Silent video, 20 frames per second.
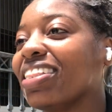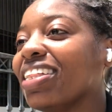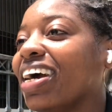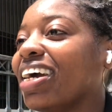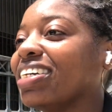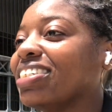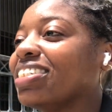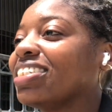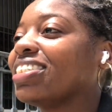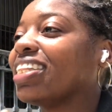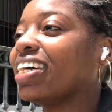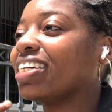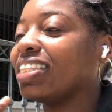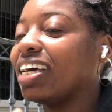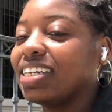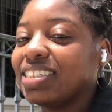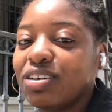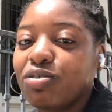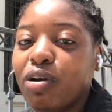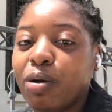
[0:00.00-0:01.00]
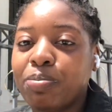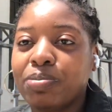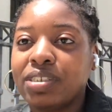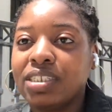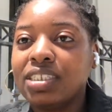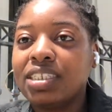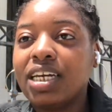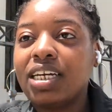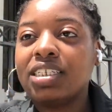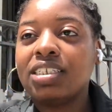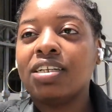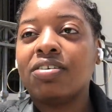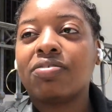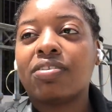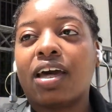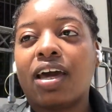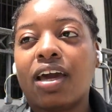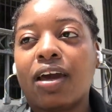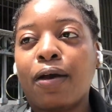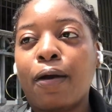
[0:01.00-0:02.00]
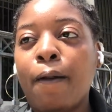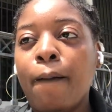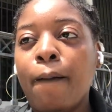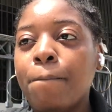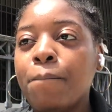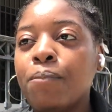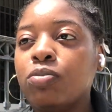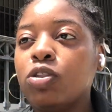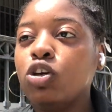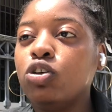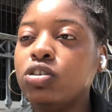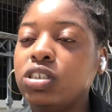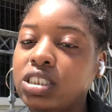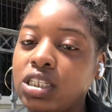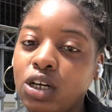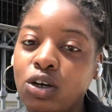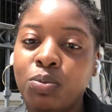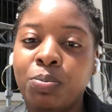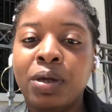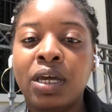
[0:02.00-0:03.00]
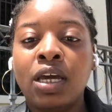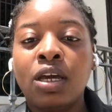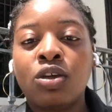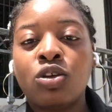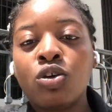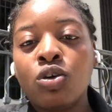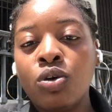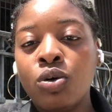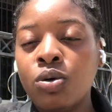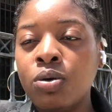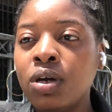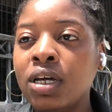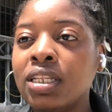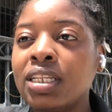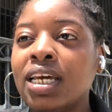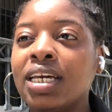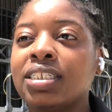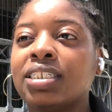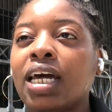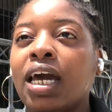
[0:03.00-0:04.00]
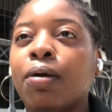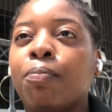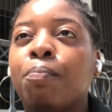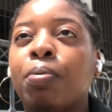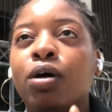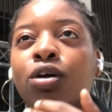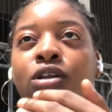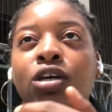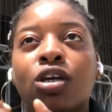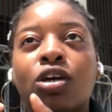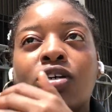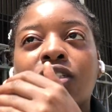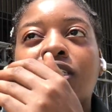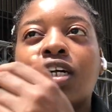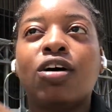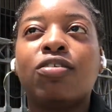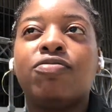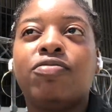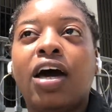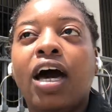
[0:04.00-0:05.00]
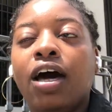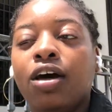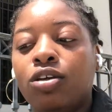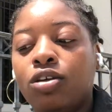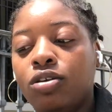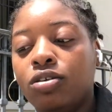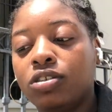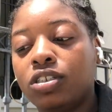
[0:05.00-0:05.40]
Like, just like, that's a representation of like you still being you, and it's like building your self-value.